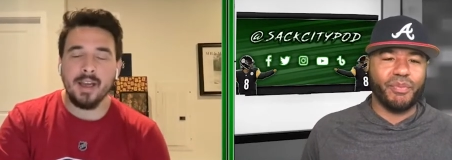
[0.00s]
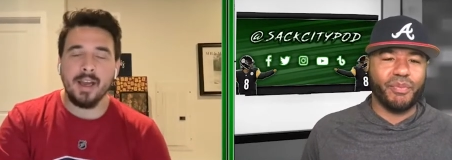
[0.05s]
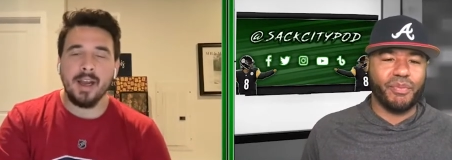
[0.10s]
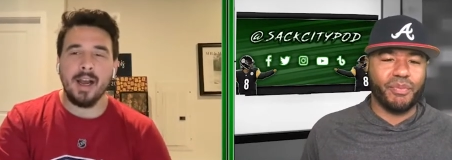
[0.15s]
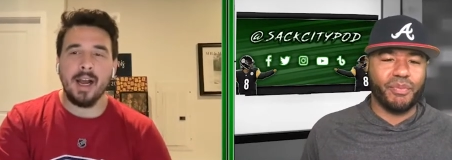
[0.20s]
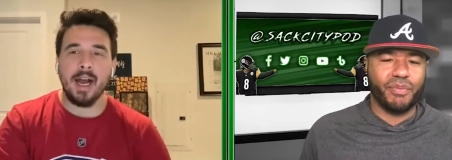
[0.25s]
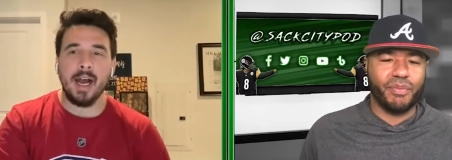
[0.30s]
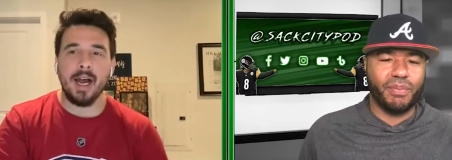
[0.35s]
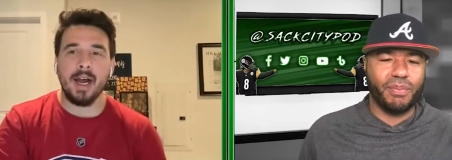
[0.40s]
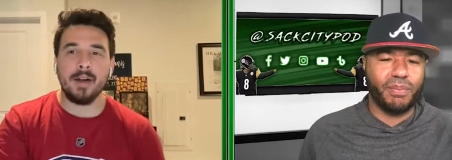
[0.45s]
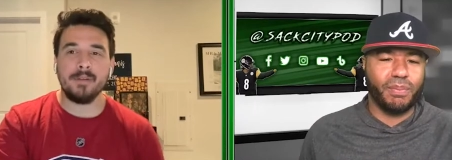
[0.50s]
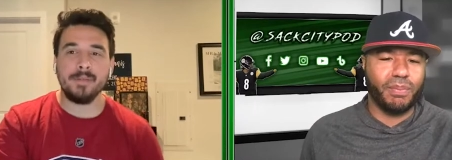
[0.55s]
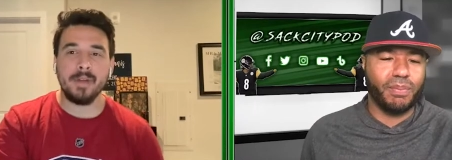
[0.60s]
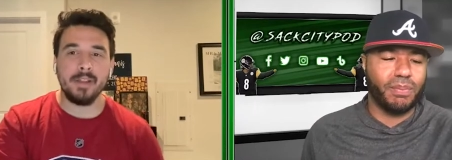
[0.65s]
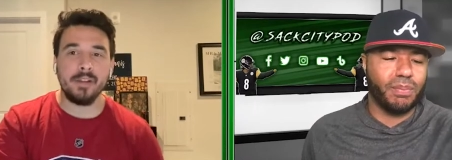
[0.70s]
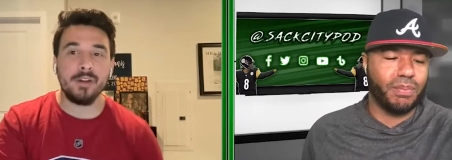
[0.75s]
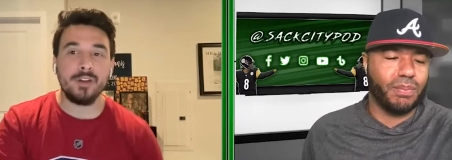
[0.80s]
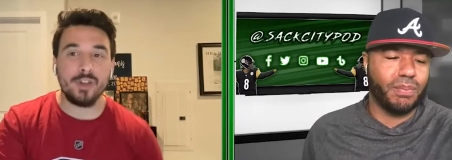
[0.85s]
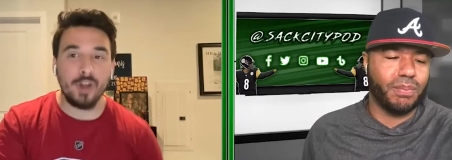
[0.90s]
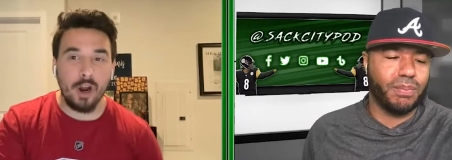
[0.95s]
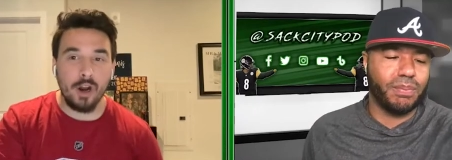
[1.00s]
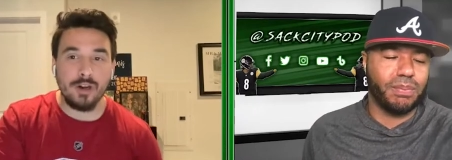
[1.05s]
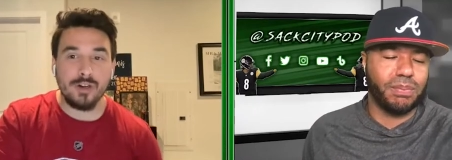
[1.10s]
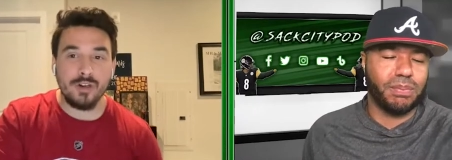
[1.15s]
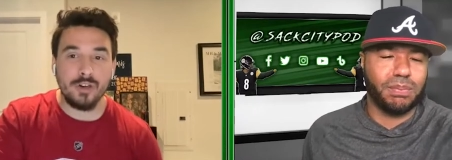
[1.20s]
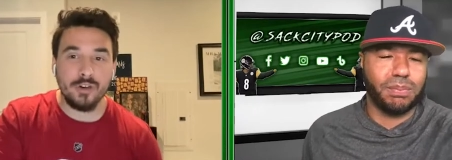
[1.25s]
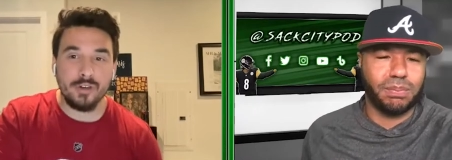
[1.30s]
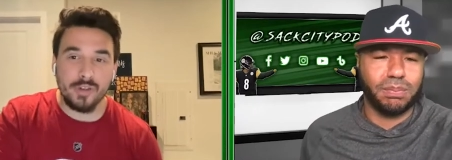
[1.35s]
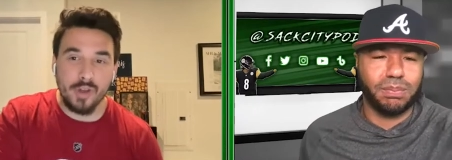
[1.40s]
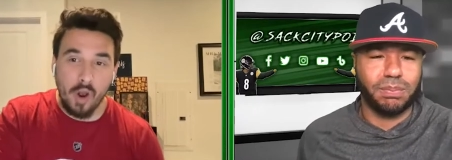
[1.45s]
Speaker 1: um, and the
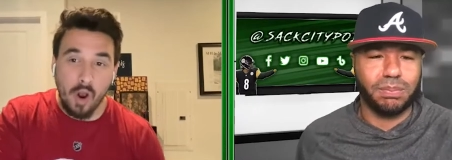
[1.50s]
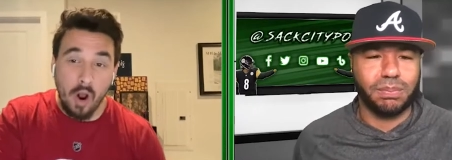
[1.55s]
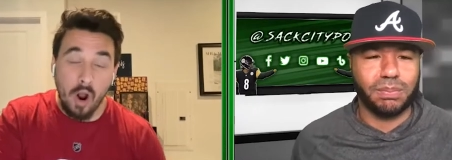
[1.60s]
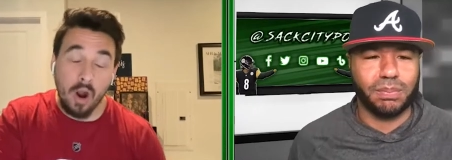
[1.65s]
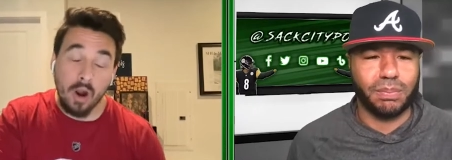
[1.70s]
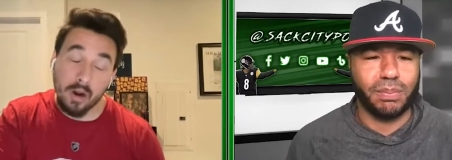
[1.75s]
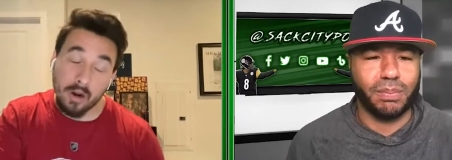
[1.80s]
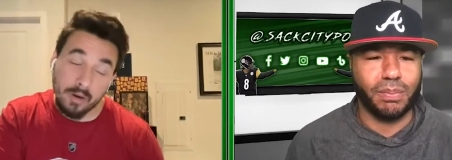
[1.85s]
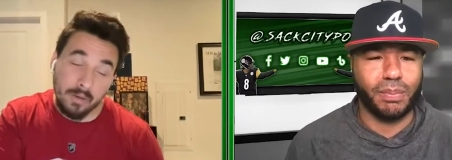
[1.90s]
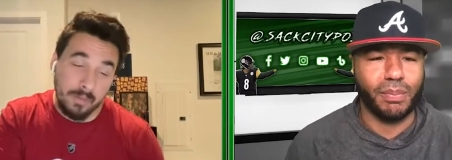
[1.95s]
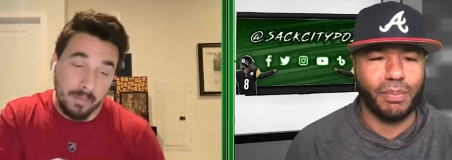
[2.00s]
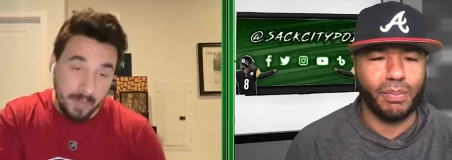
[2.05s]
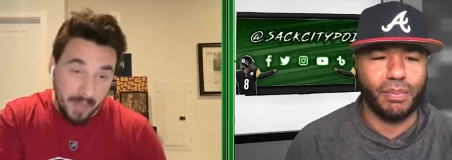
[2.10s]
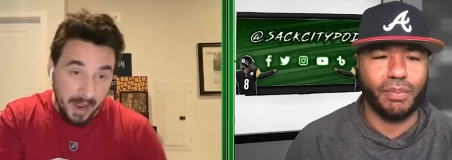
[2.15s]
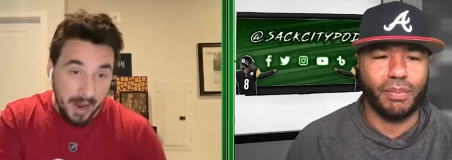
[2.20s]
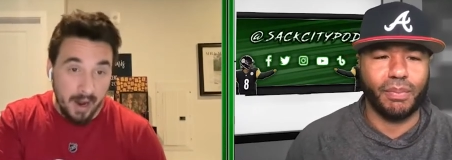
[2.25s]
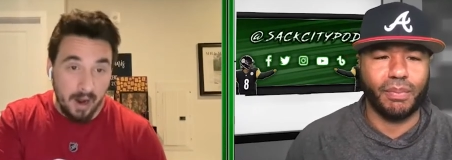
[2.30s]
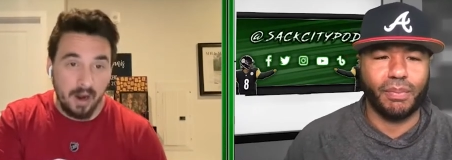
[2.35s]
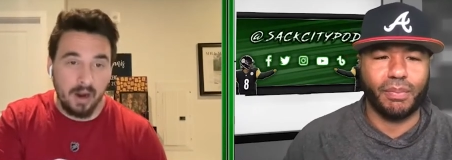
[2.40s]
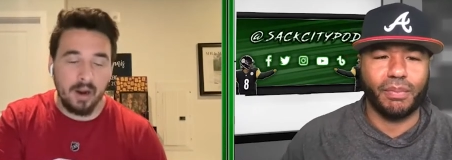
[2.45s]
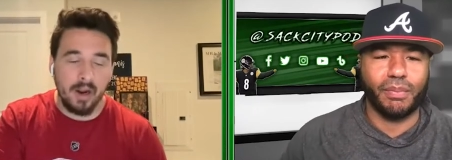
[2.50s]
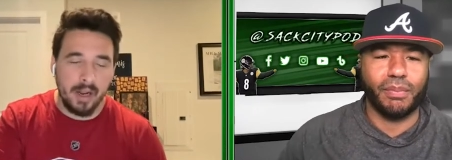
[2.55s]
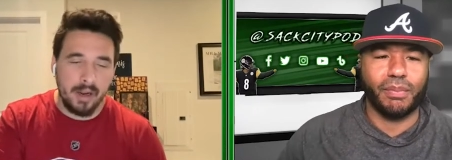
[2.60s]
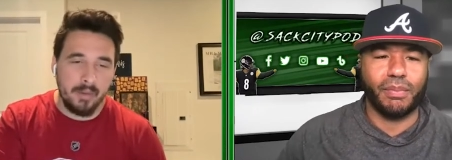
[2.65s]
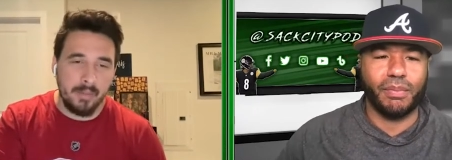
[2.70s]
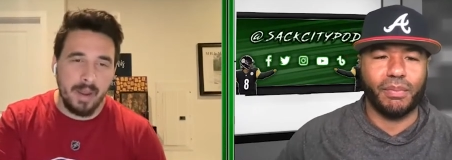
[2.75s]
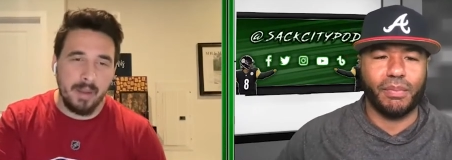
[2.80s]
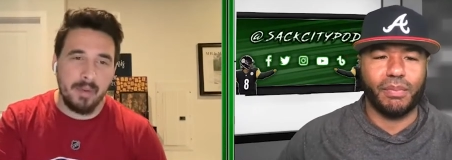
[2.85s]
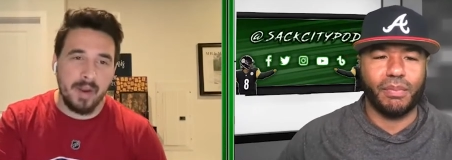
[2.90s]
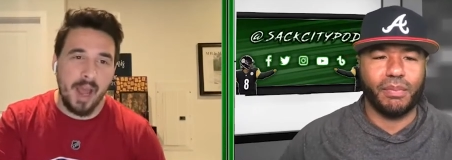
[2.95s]
Chargers are there, and
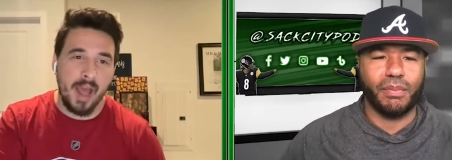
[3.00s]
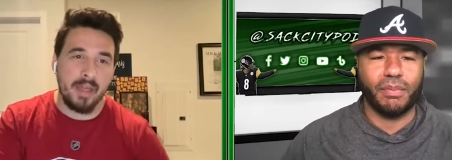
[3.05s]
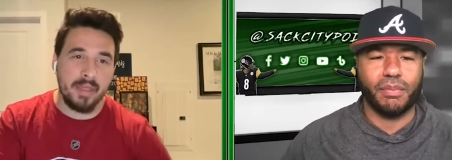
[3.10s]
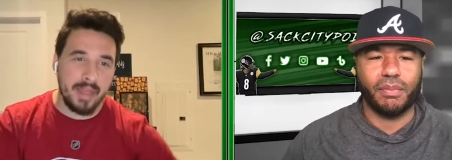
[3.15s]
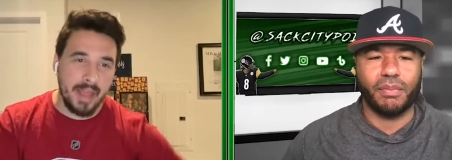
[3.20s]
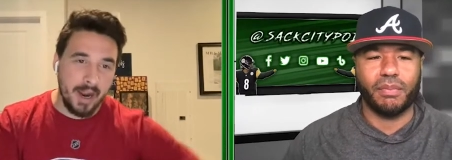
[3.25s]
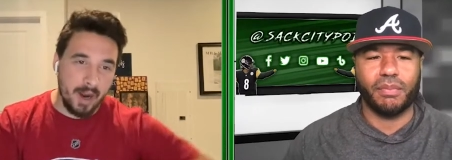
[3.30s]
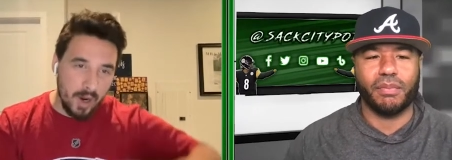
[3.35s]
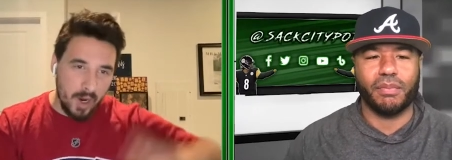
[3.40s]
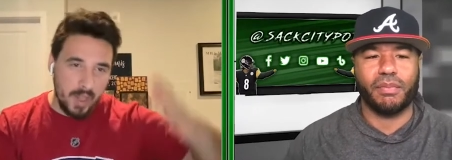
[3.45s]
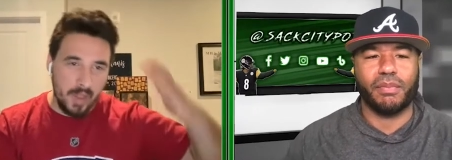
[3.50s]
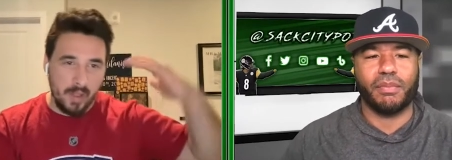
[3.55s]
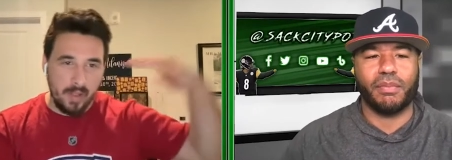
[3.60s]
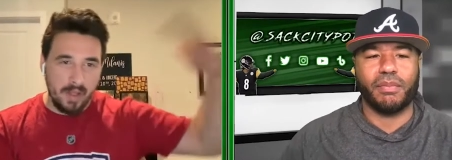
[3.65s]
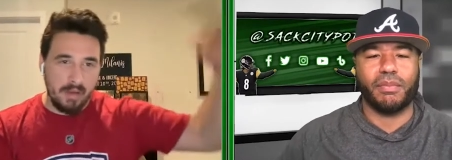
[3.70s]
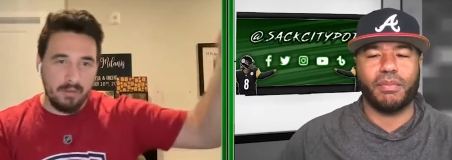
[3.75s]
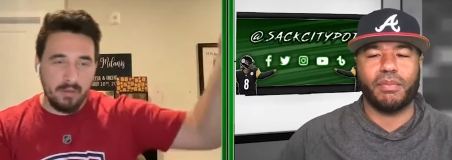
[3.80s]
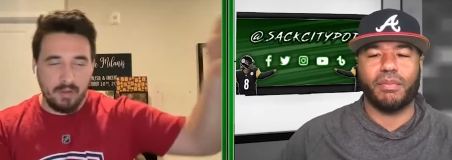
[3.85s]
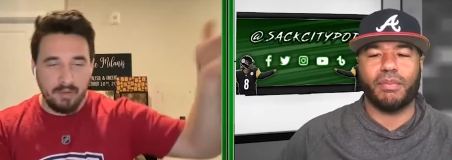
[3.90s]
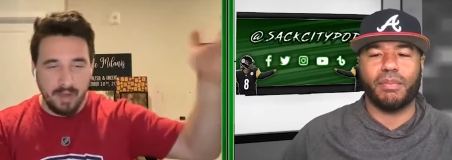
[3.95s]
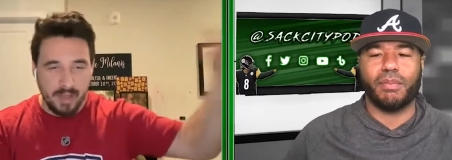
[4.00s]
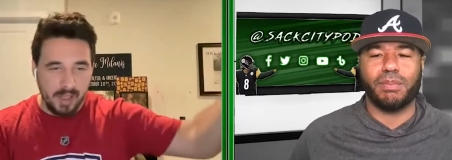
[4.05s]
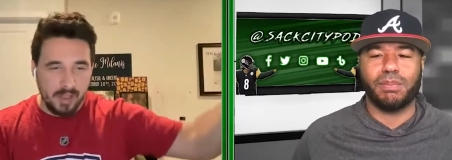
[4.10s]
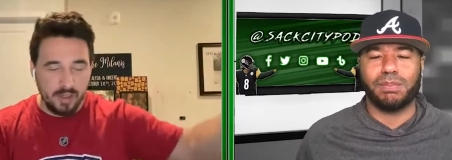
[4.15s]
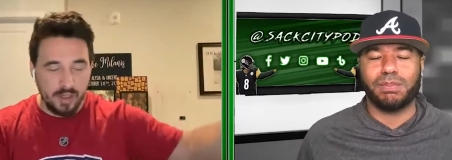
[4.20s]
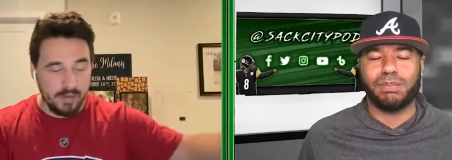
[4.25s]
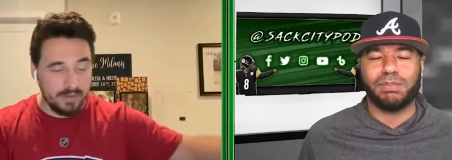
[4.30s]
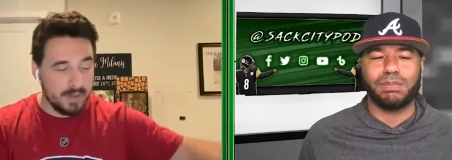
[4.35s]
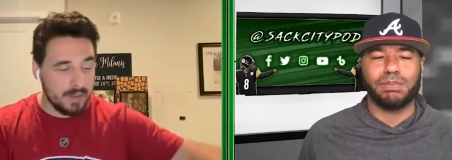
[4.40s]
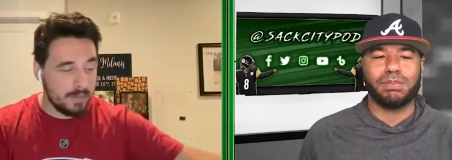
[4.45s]
maybe not there on the level of like the
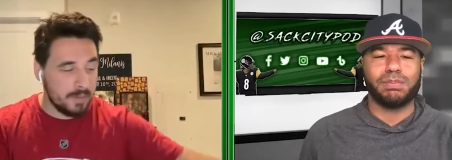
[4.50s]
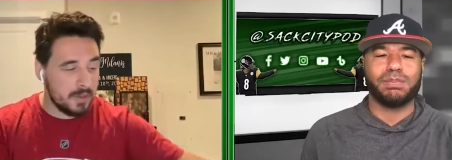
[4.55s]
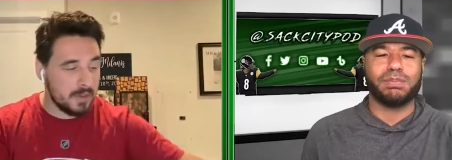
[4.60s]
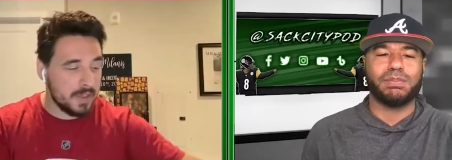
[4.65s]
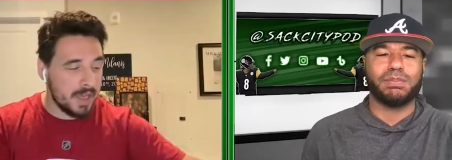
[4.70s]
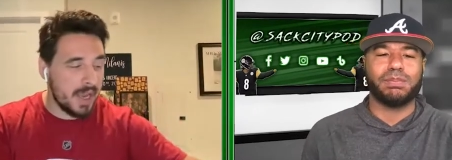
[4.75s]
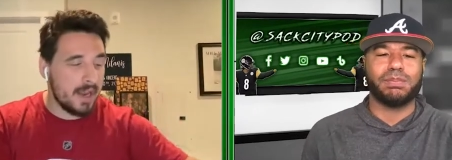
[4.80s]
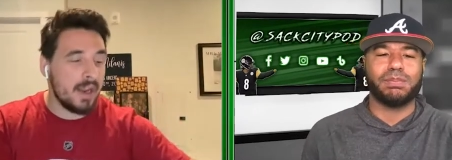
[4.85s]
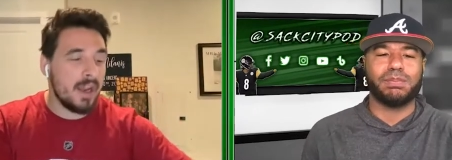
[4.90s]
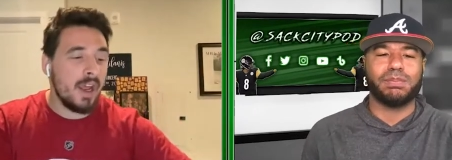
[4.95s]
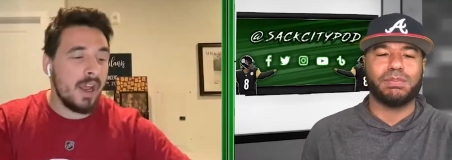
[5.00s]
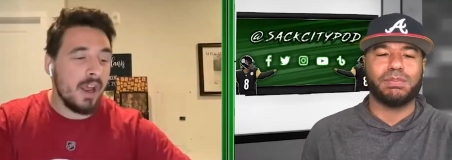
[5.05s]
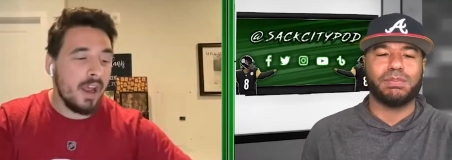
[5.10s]
Chiefs and the Bills yet,